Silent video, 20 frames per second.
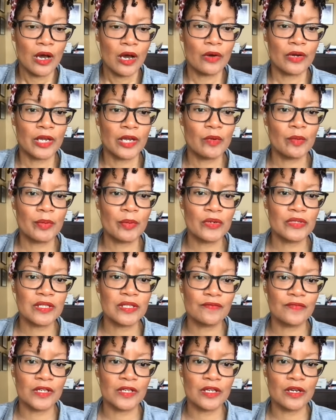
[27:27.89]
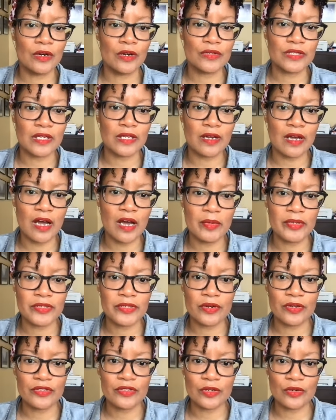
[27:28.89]
Okay, when posting videos and
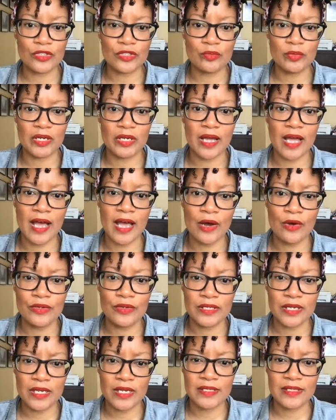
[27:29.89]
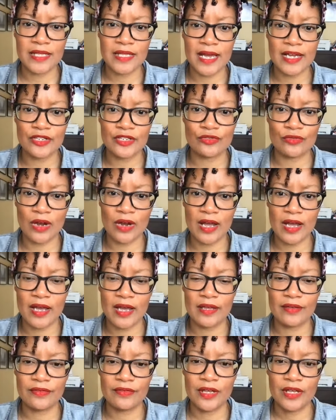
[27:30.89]
commentary on social media, how does that
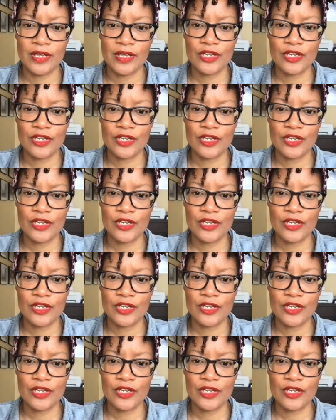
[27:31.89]
drive